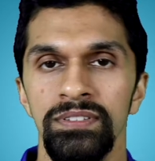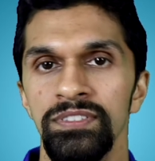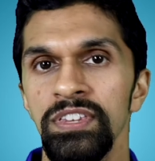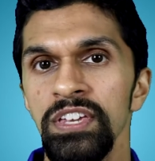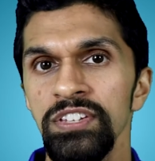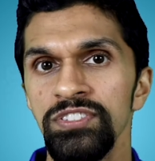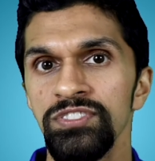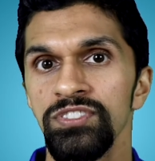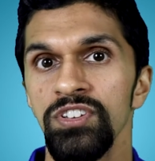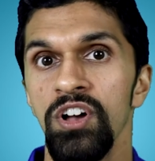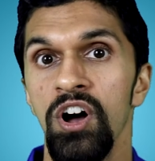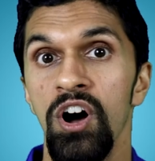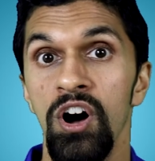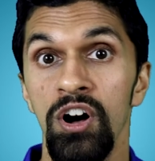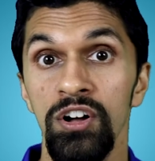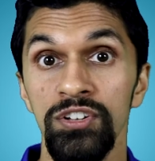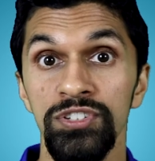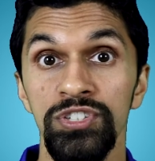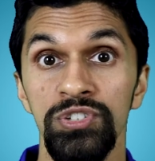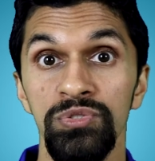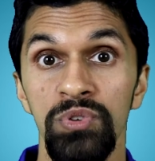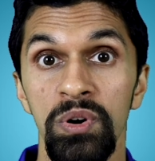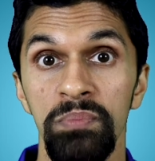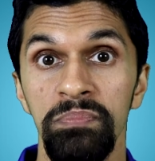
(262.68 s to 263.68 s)
This
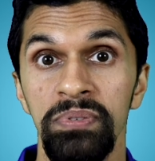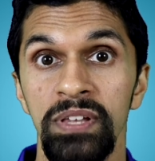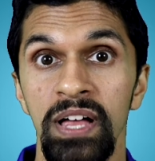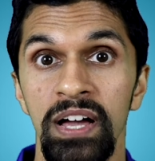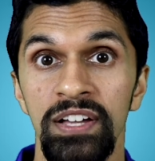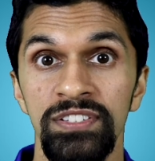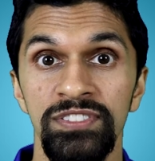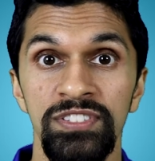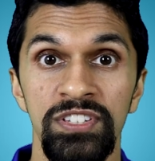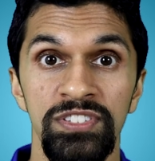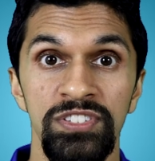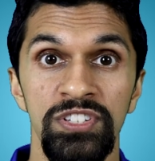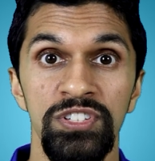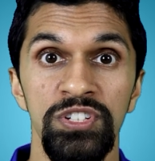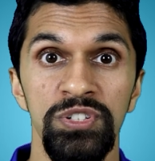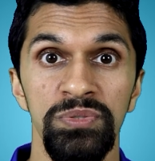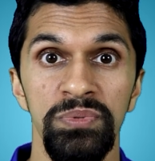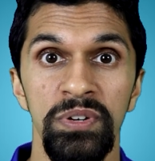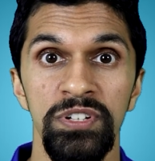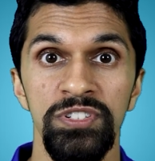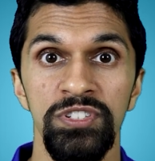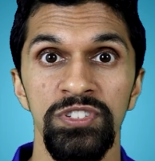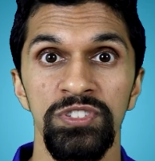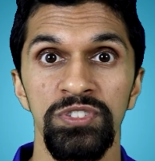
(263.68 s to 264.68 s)
also applies to
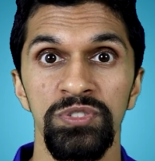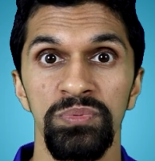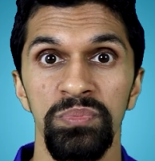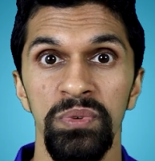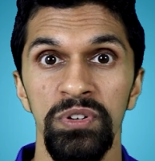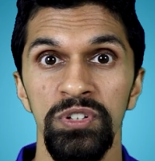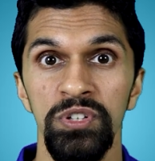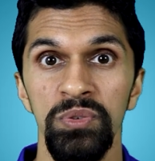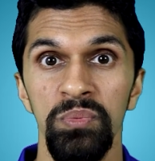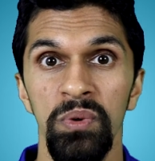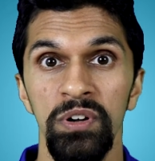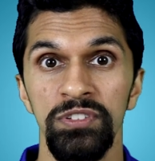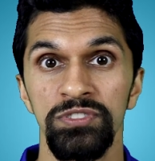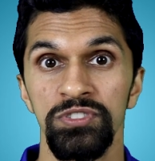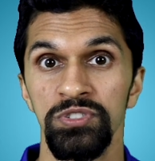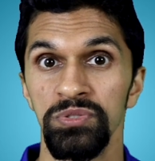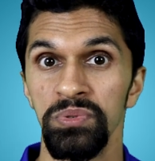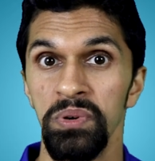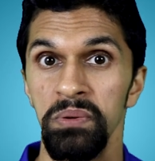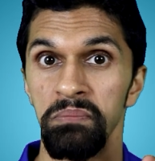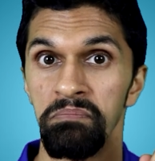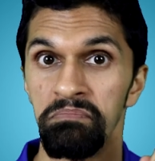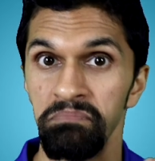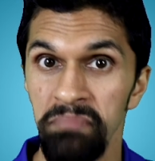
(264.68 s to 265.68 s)
situations where you want
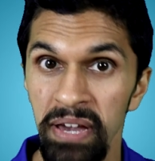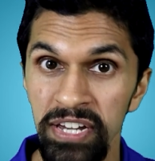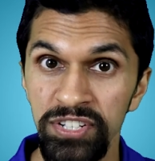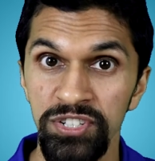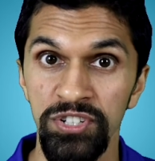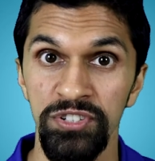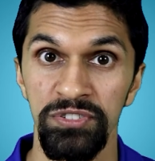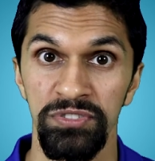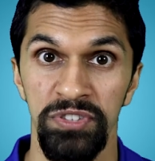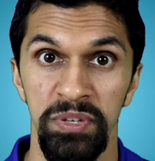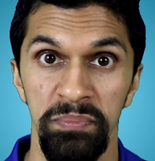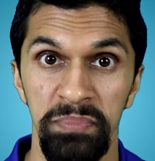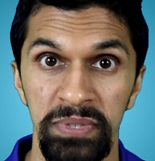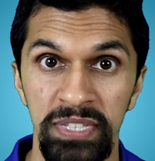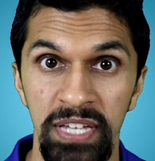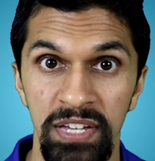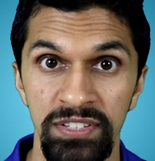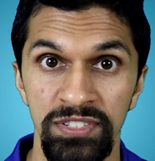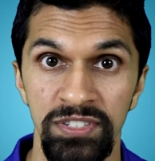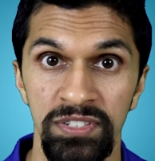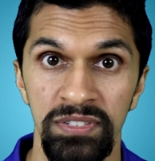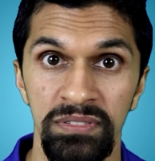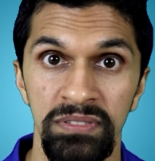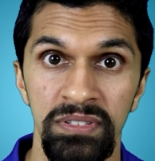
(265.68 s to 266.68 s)
to measure the
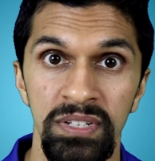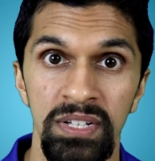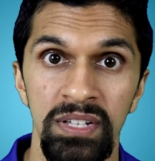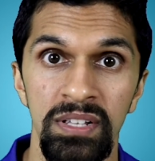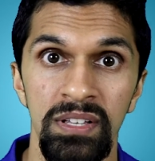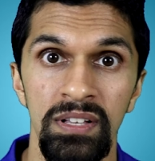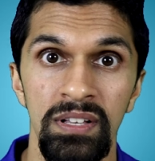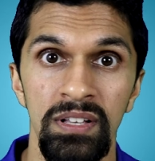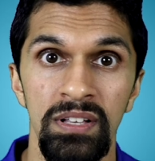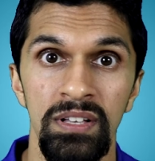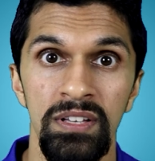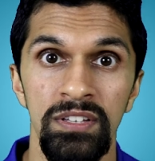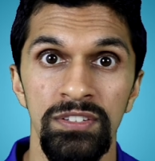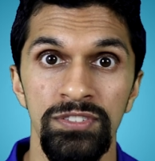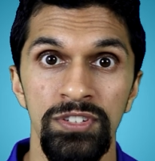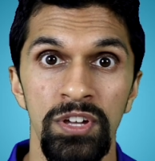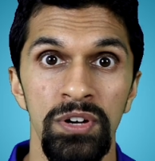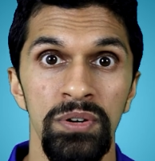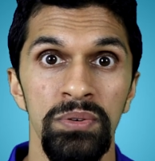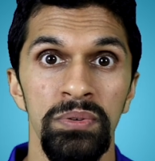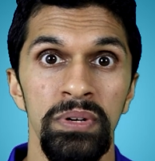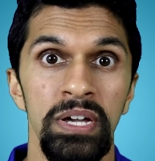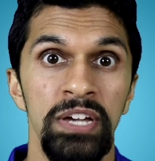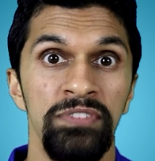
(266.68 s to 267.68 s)
potential.
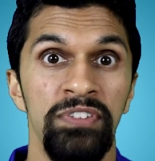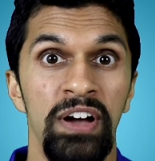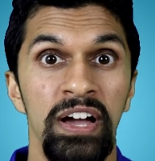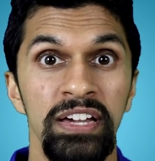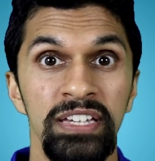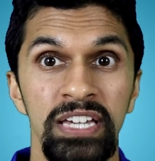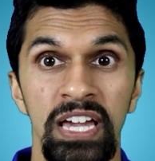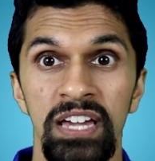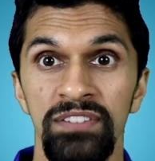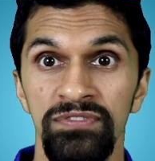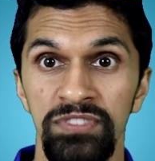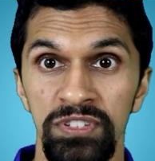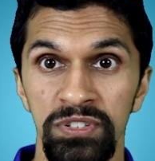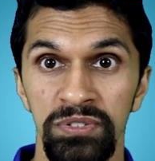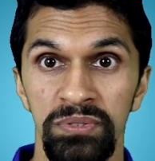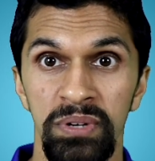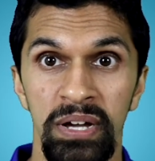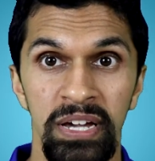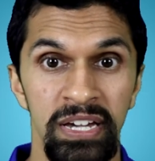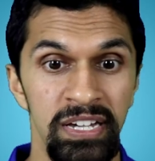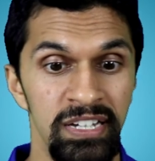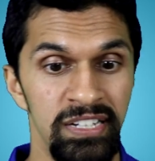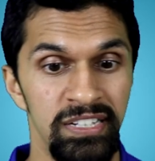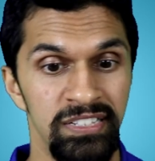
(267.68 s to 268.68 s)
So if I gave you
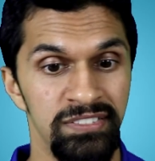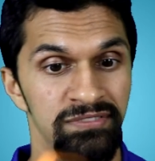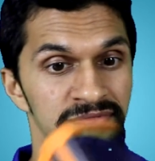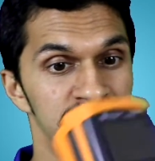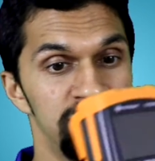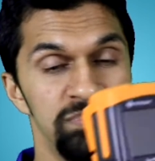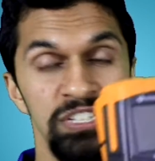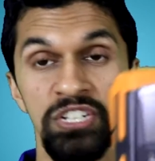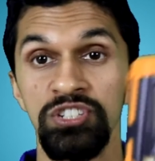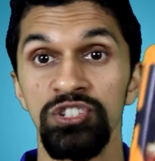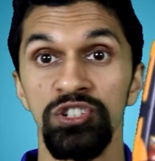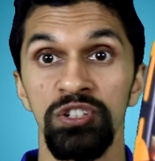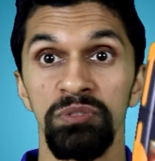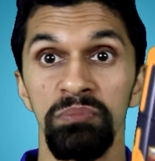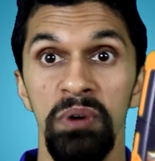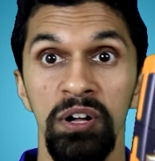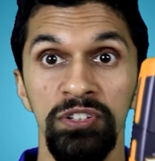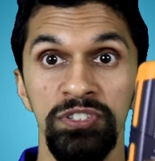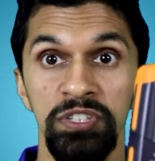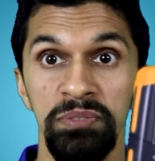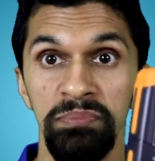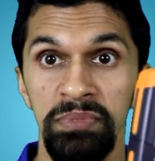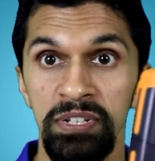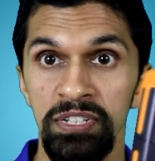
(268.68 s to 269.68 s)
a digital
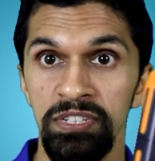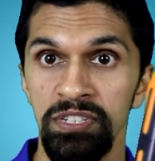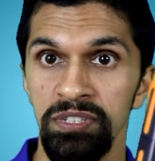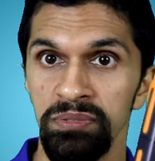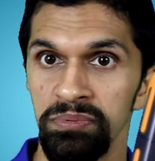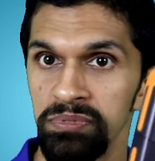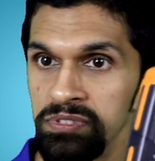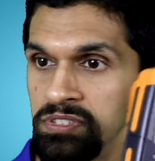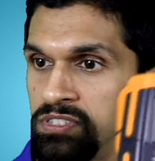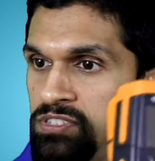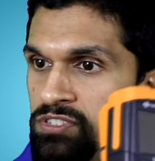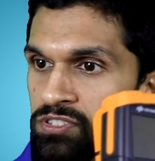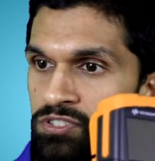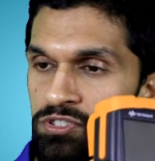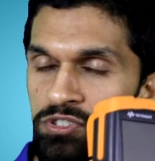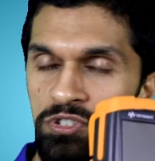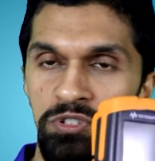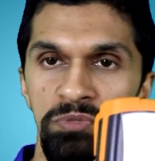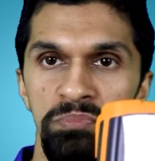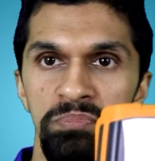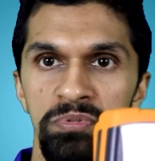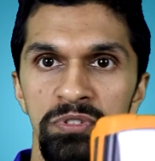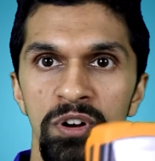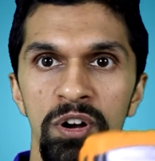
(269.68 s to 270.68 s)
multimeter with these
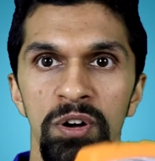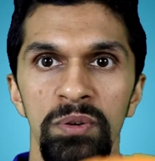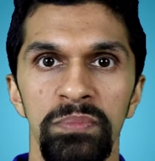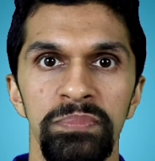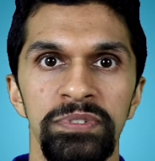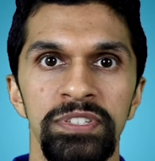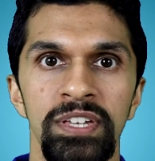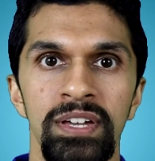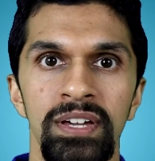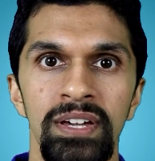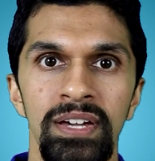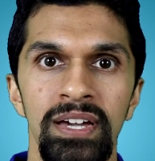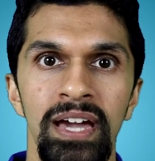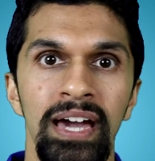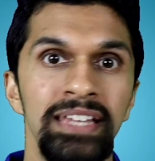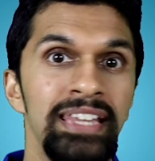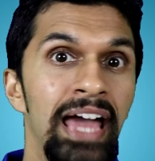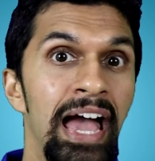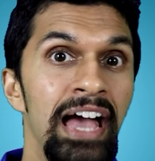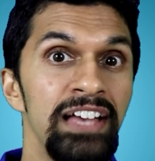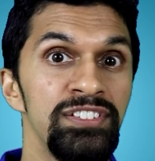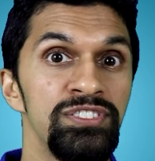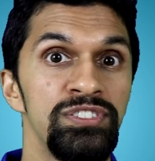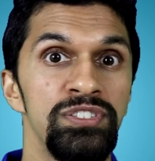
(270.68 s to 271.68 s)
two probes and
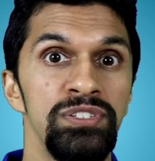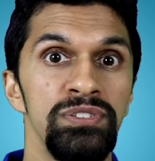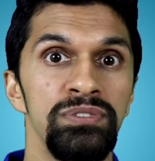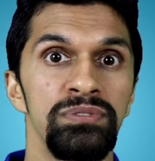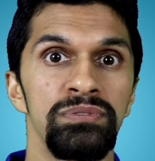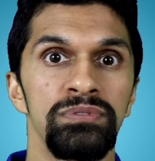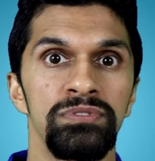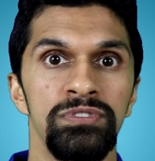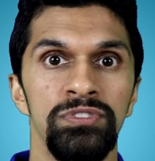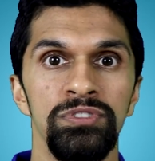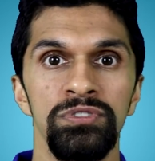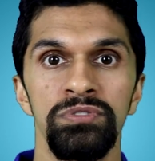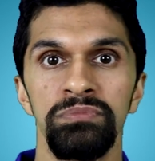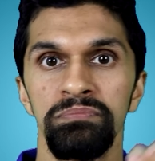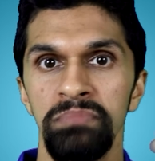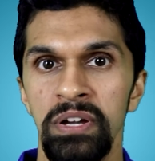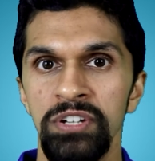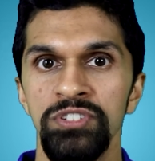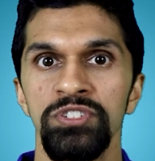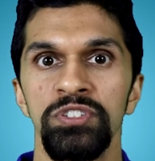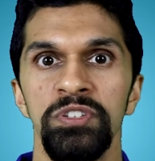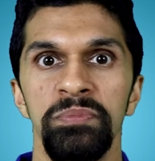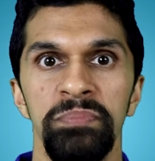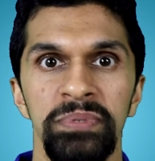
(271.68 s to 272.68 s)
asked you to
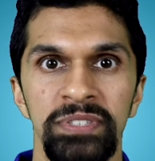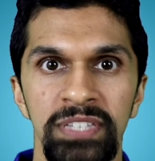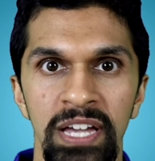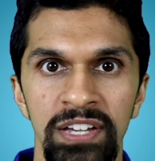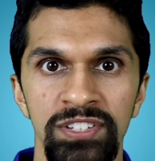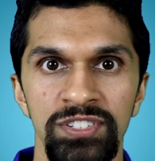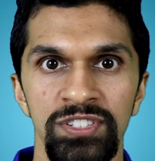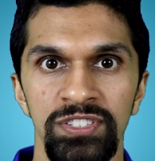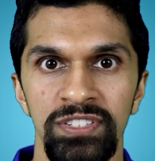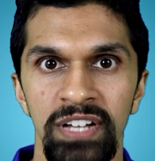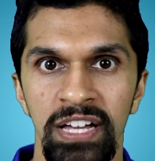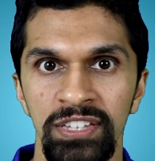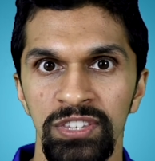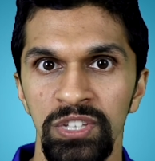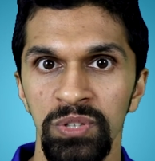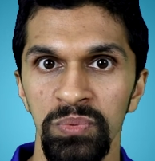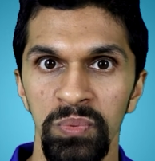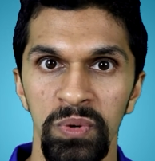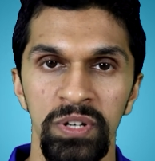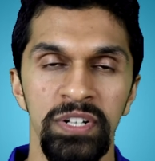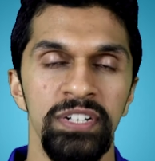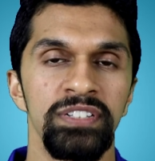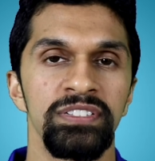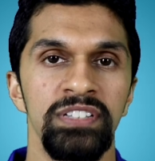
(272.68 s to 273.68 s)
measure the potential at the
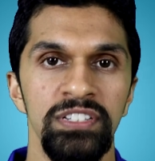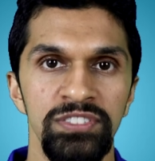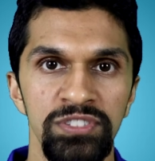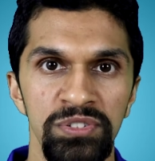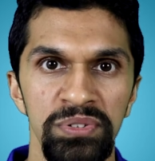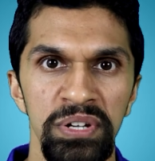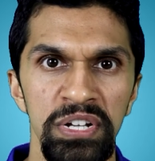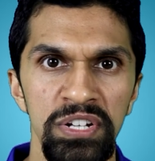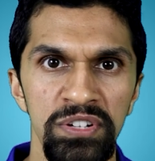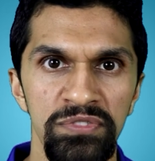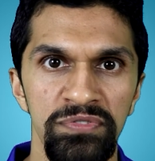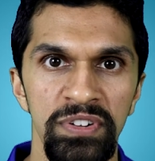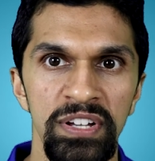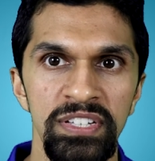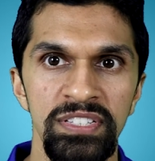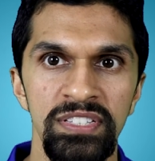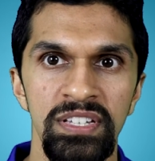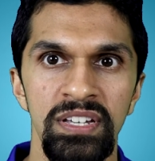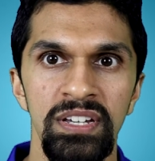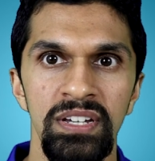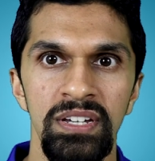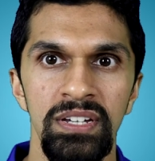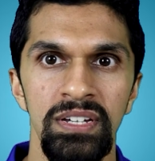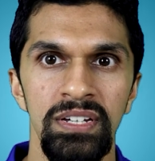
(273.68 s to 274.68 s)
working electrode
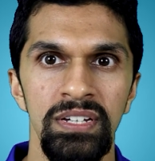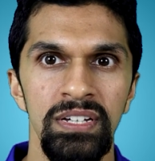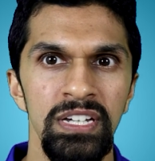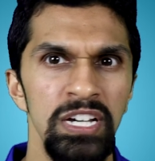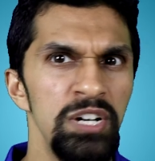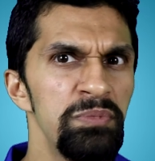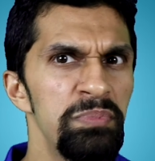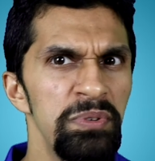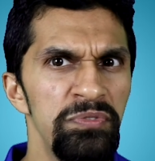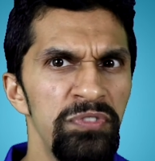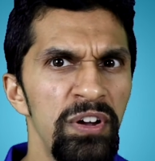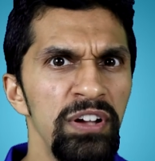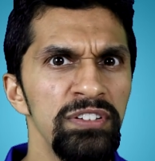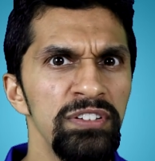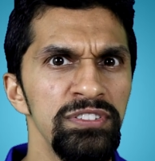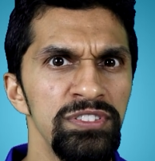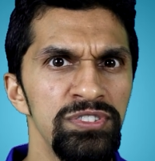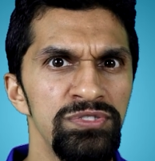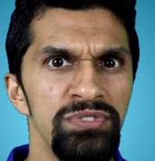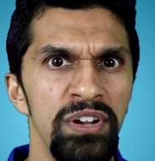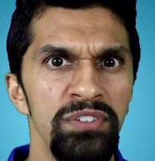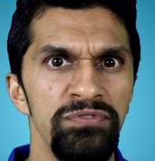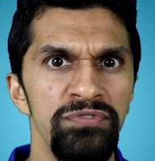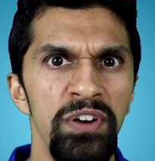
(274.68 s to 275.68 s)
interface, it would be fairly
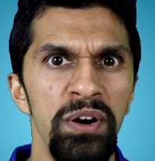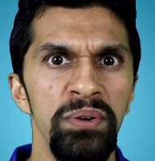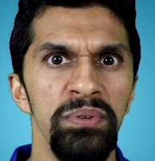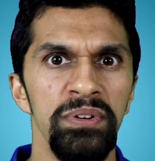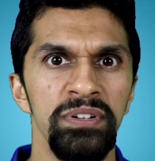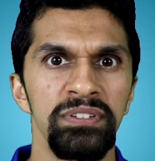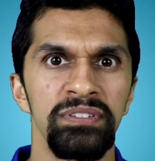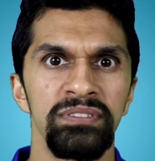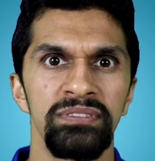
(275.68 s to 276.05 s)
straightforward.